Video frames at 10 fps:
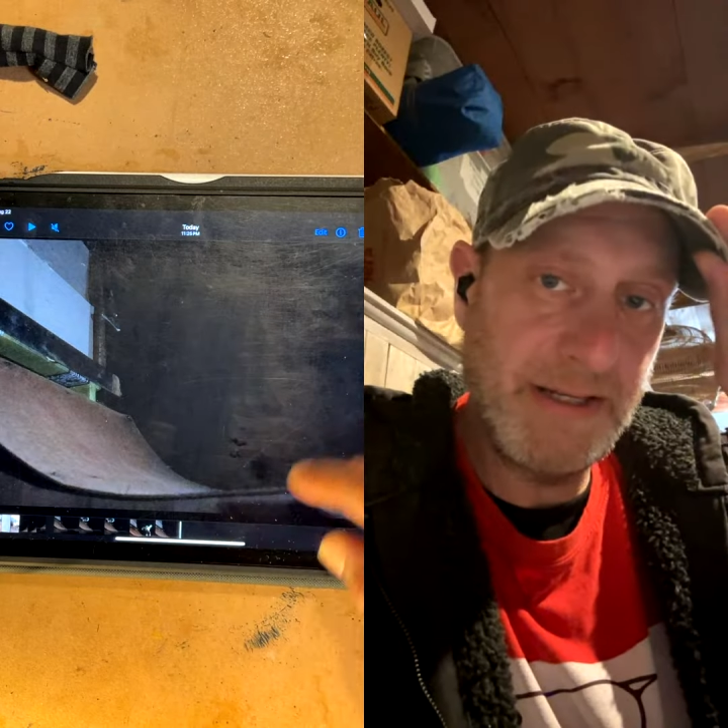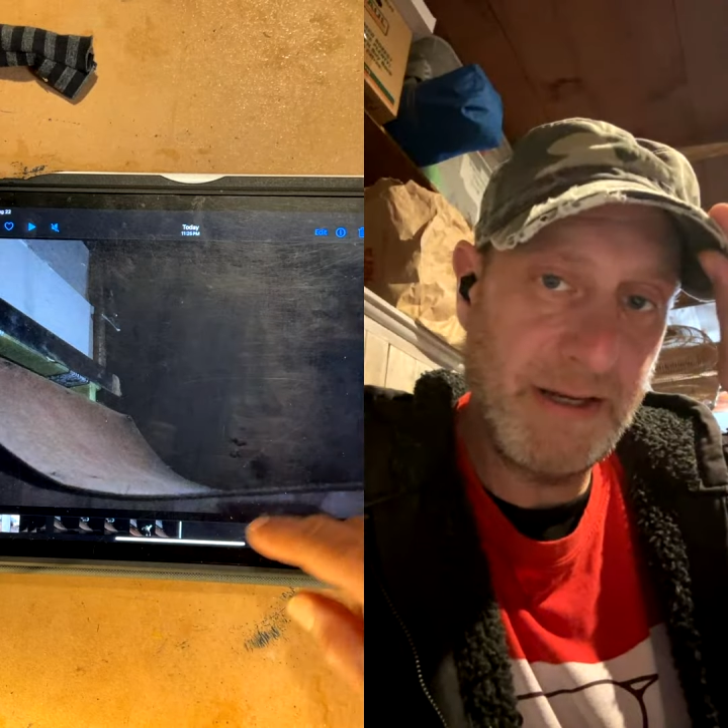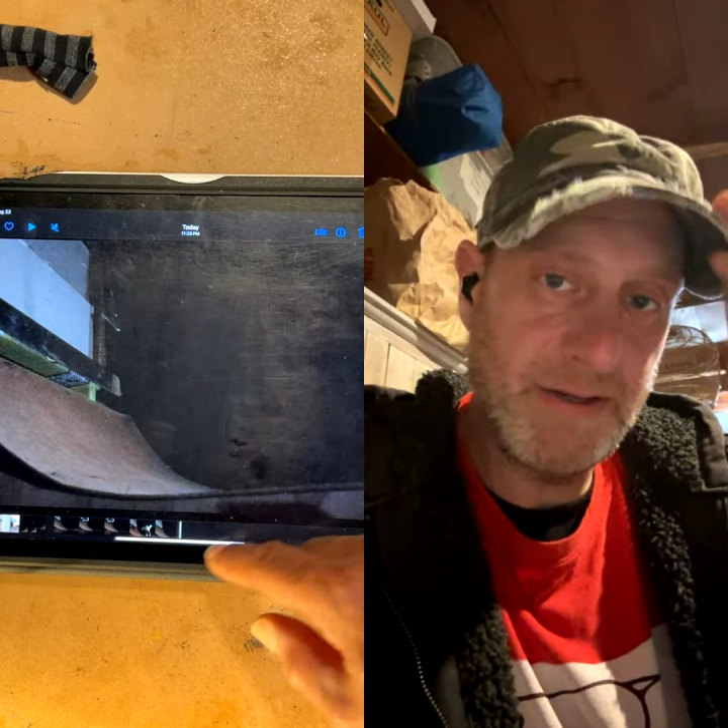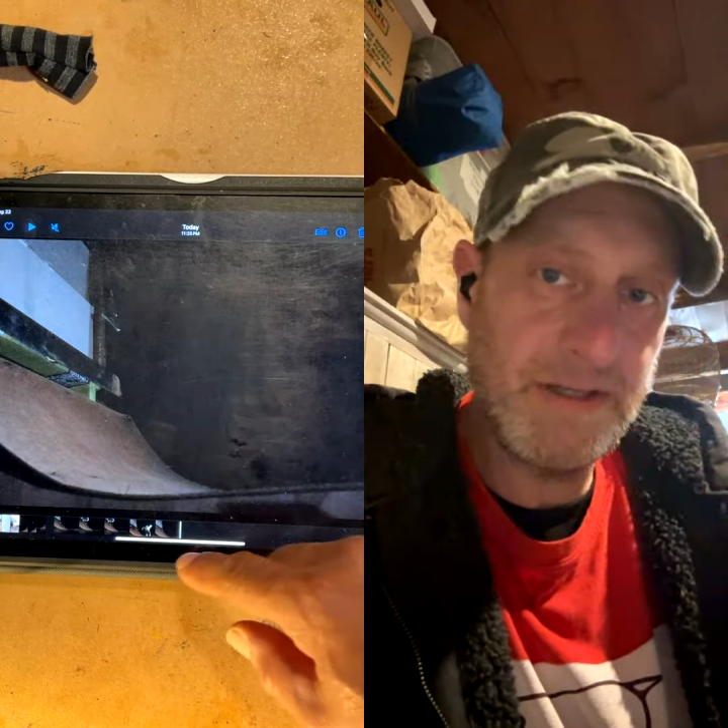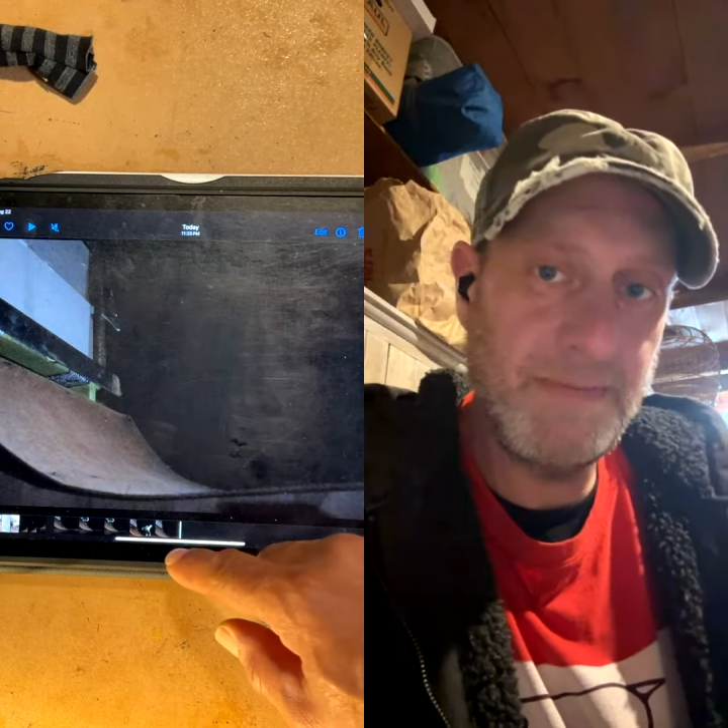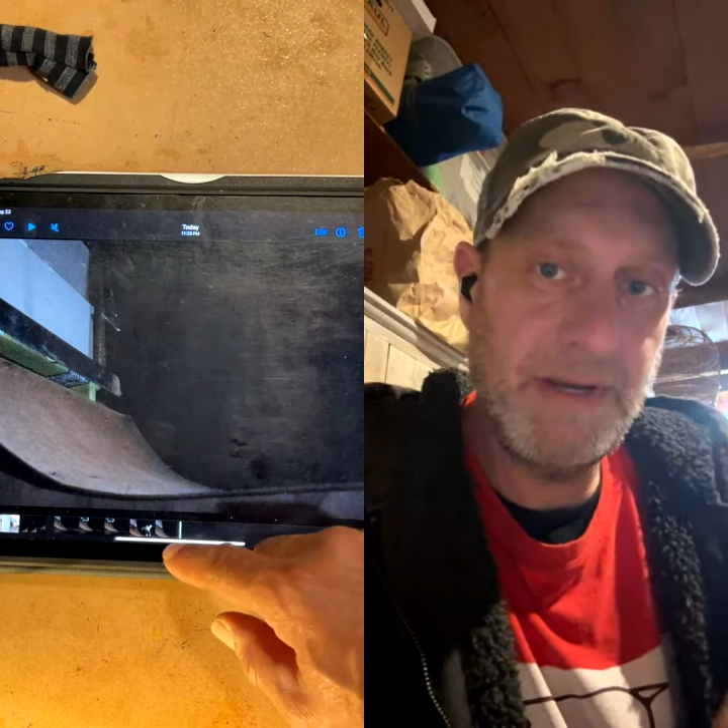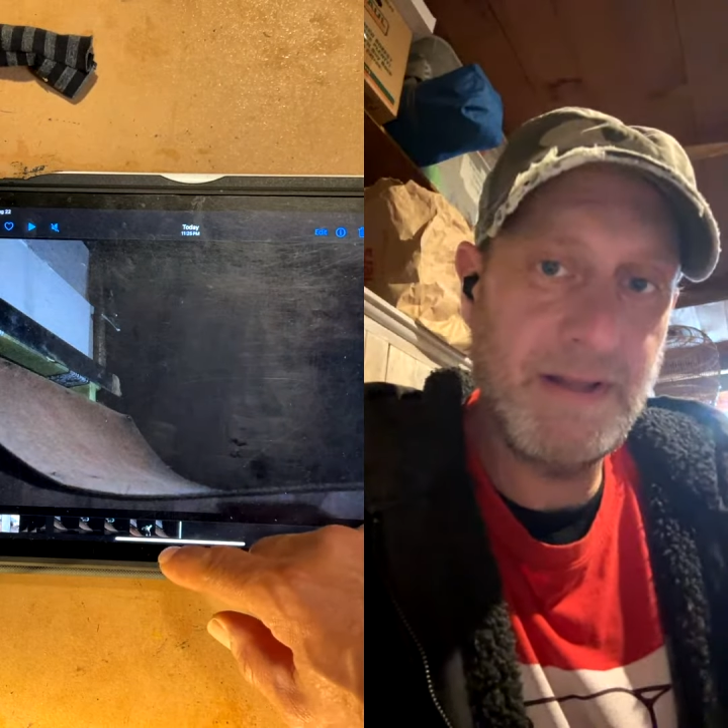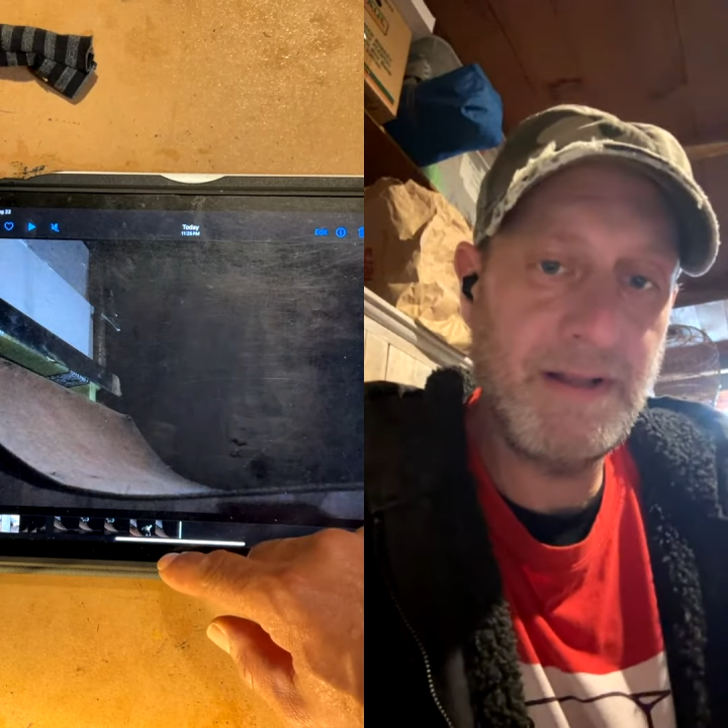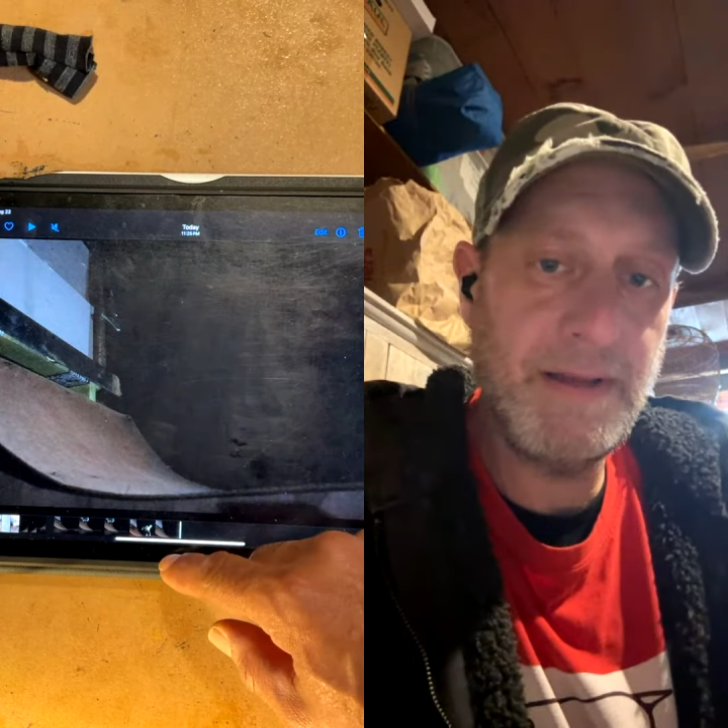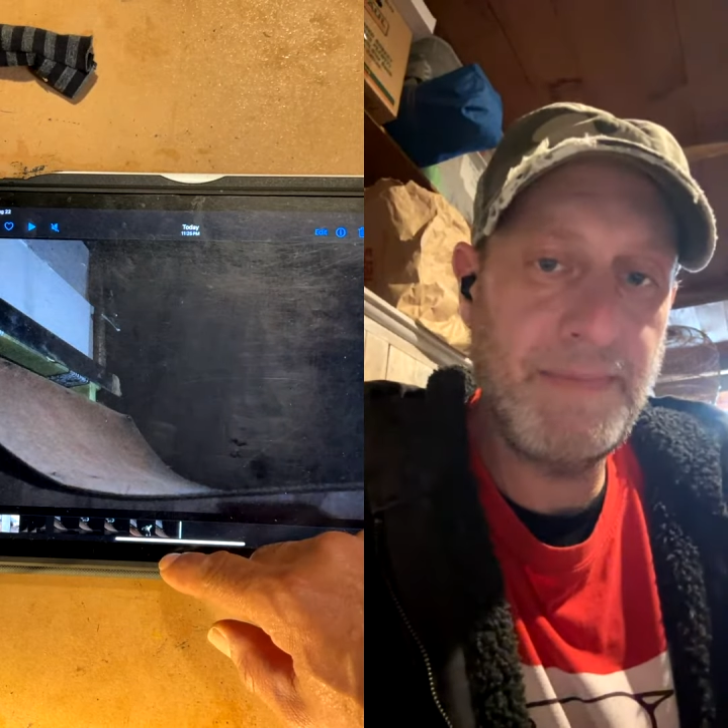the painting
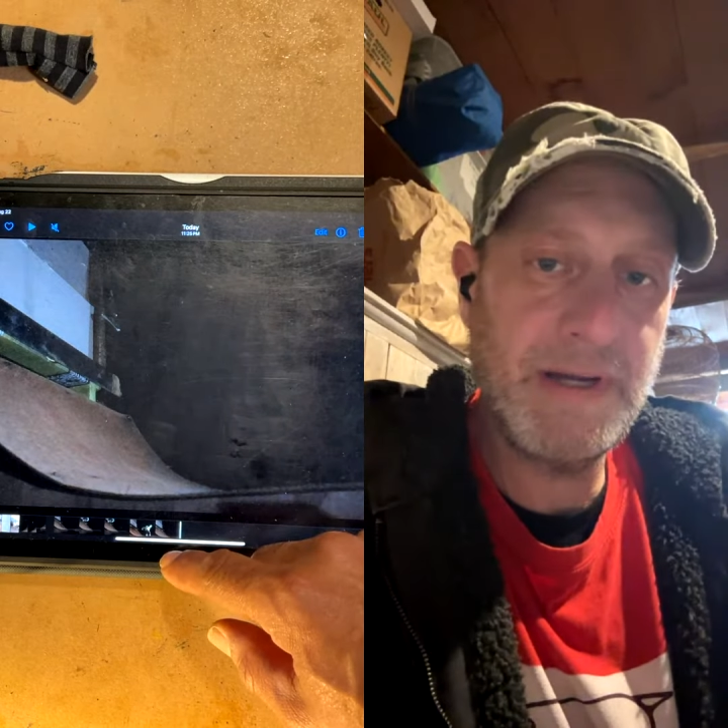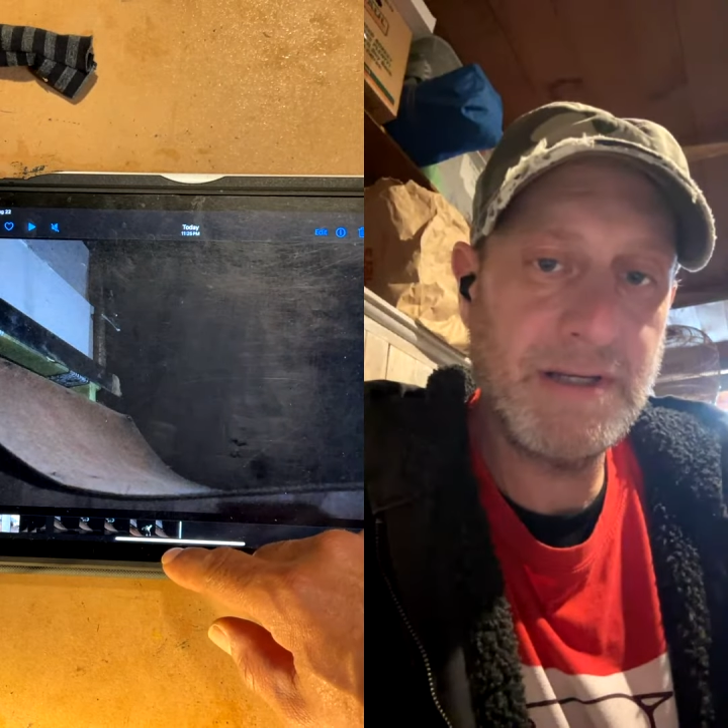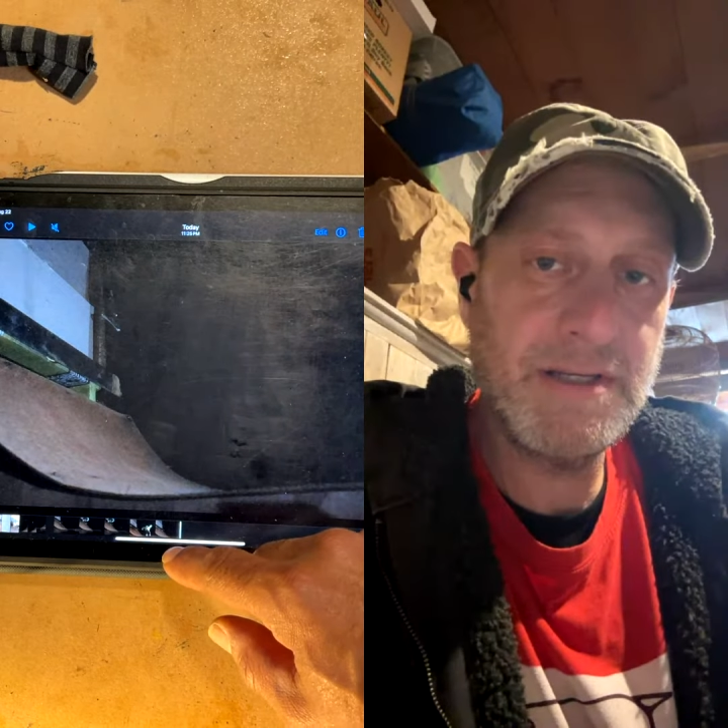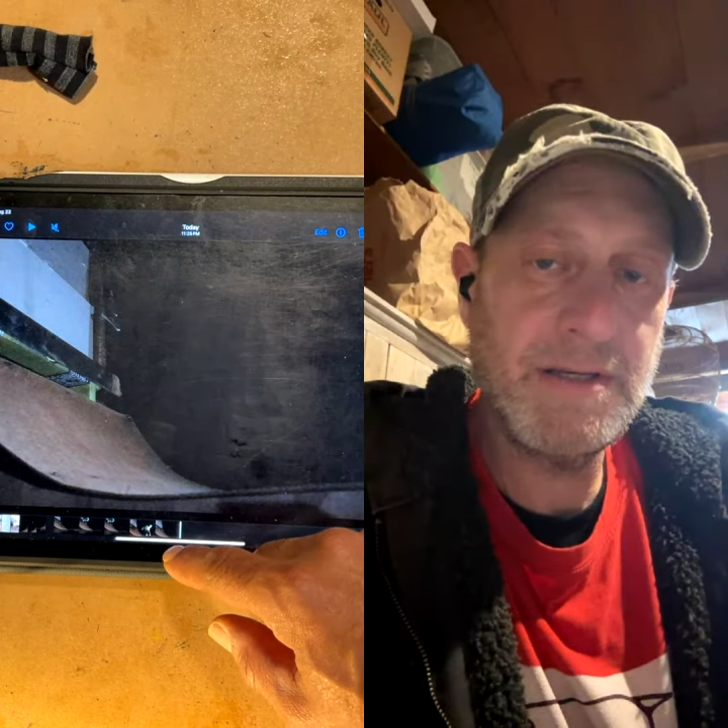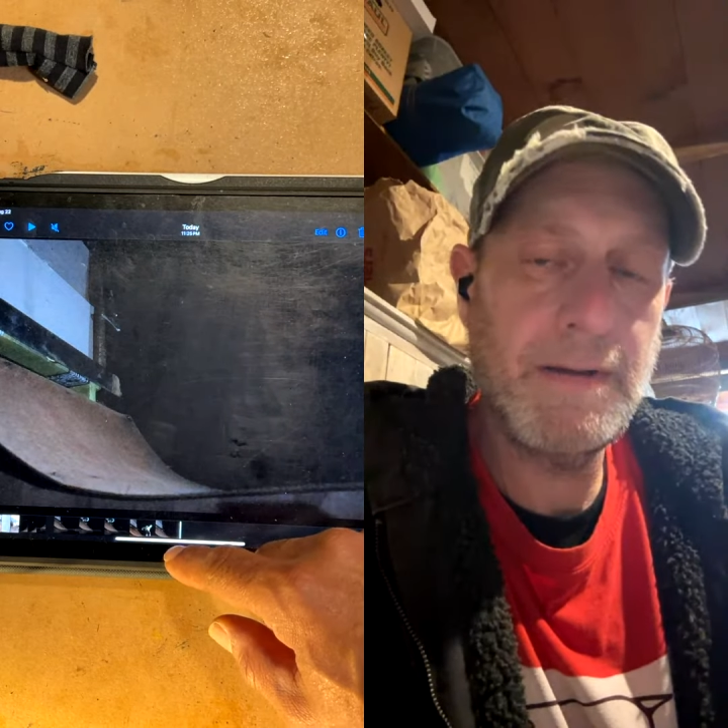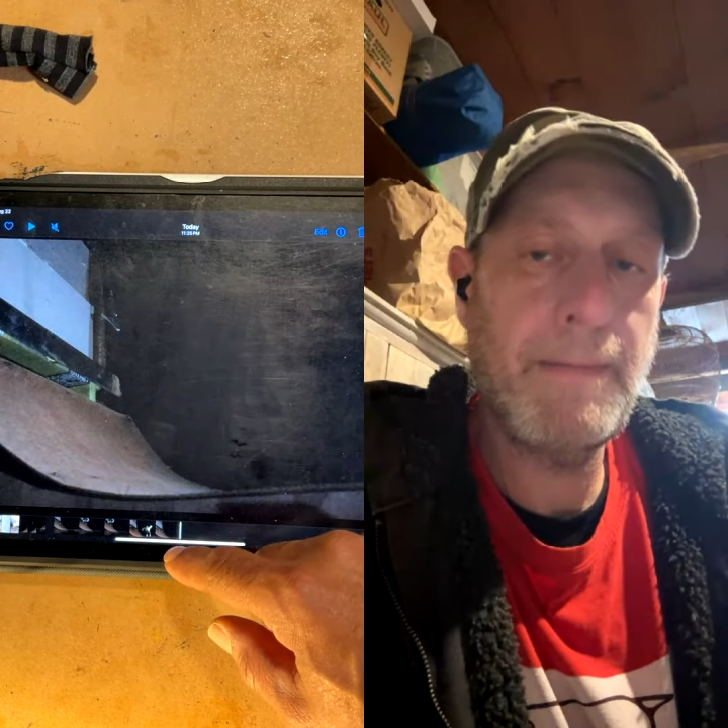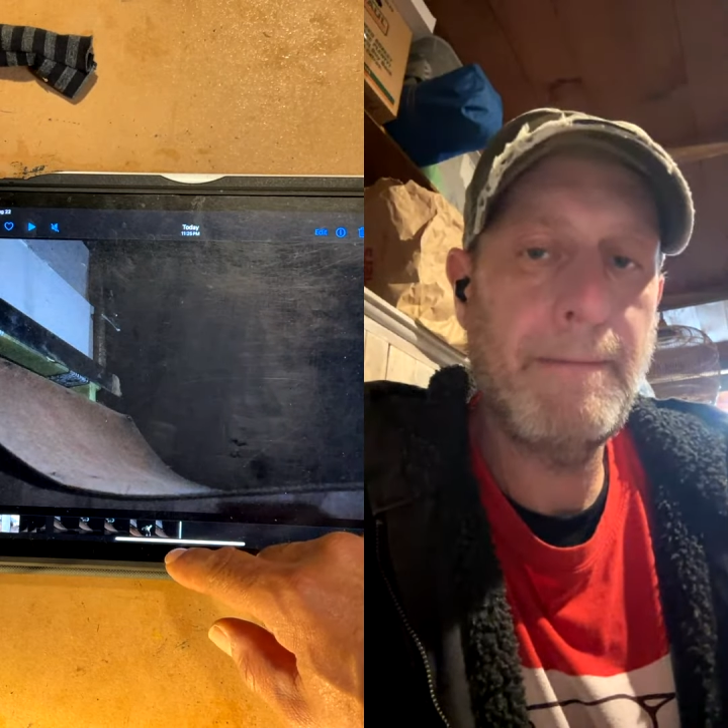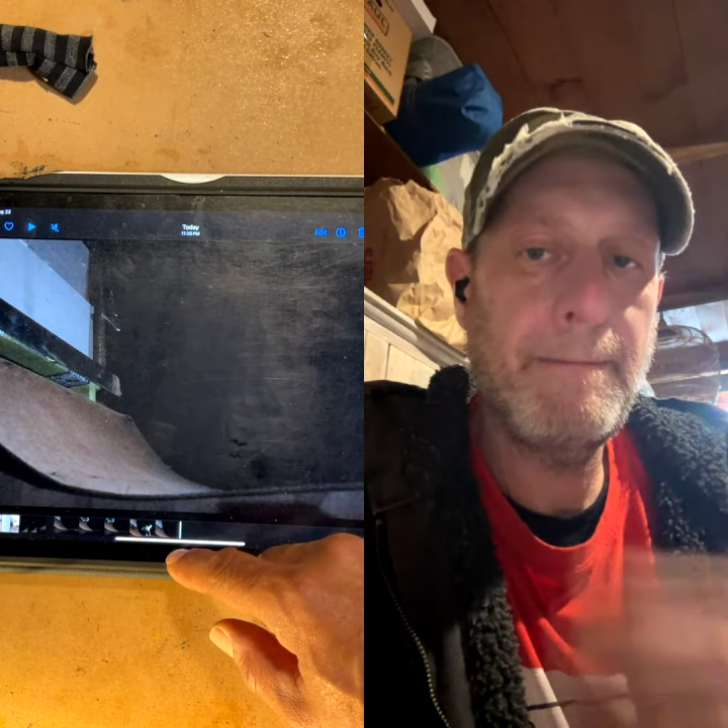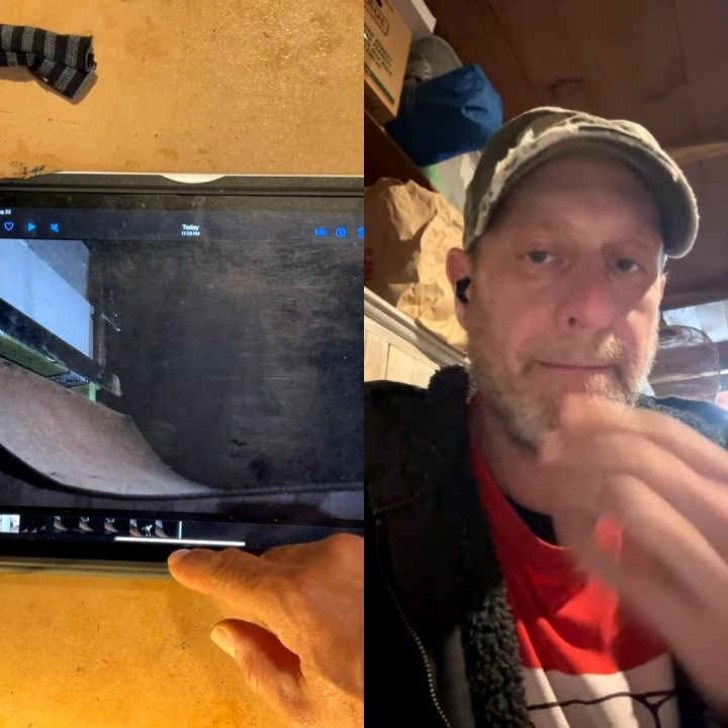used to be in the Olympics?